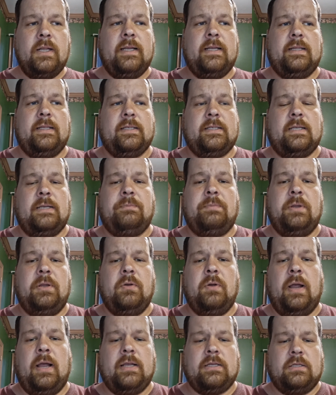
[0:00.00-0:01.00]
and the
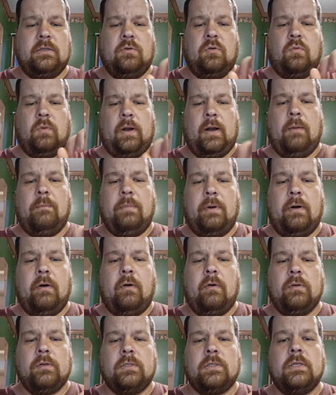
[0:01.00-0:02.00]
CPU has little round
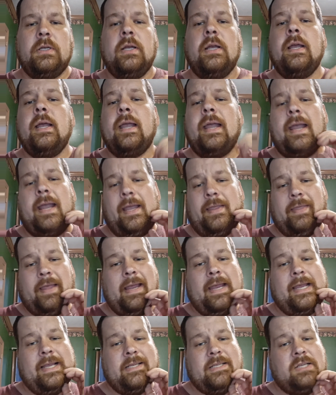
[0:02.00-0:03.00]
balls, and they
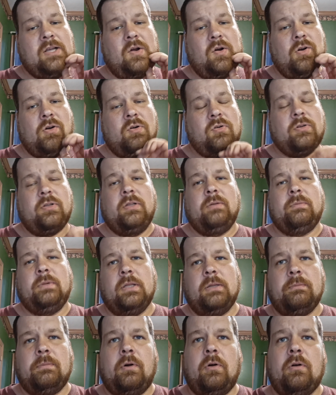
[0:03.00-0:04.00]
get soldered onto the
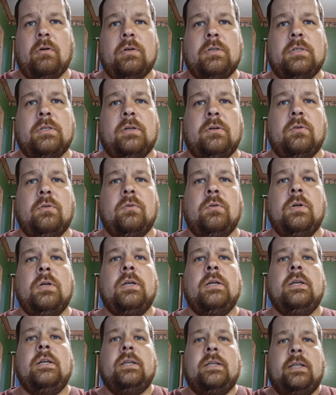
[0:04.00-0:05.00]
motherboard. So
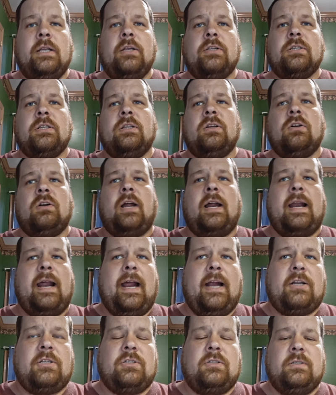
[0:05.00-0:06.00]
usually they're not
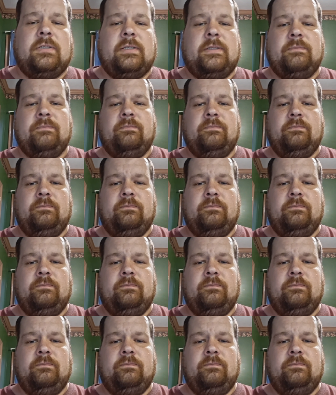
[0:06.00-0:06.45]
actually